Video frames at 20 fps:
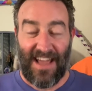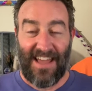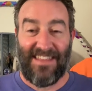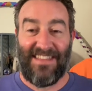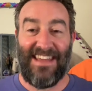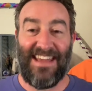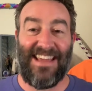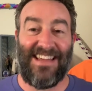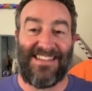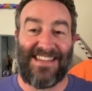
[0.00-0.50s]

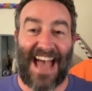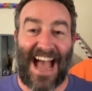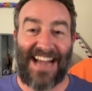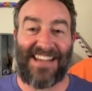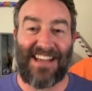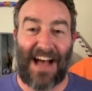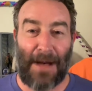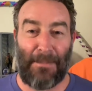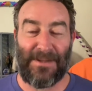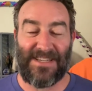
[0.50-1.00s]
The
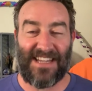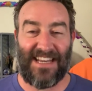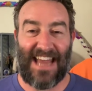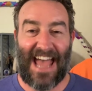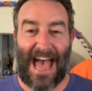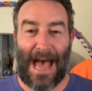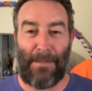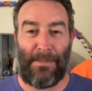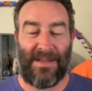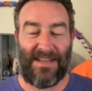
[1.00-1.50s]
exact opposite
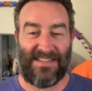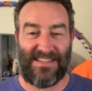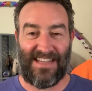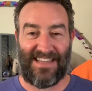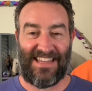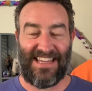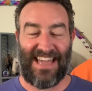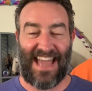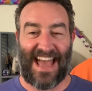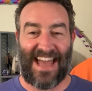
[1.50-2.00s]
happens at
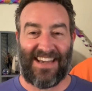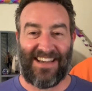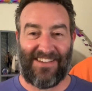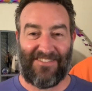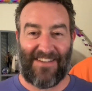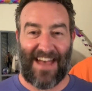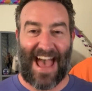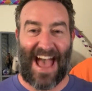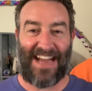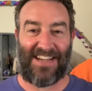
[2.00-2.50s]
the end
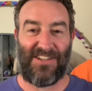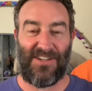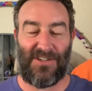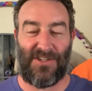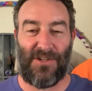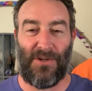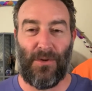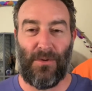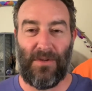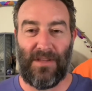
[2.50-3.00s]
of Act
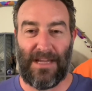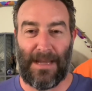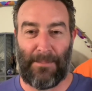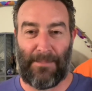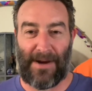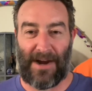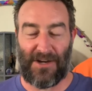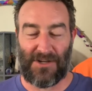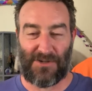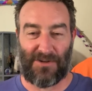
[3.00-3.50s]
two of The
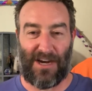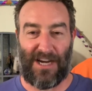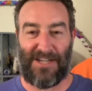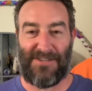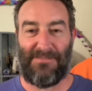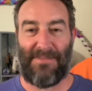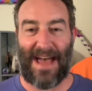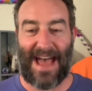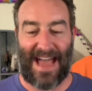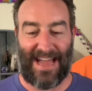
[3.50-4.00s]
Empire Strikes
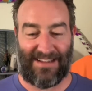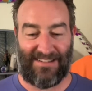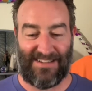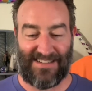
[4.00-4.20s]
Back.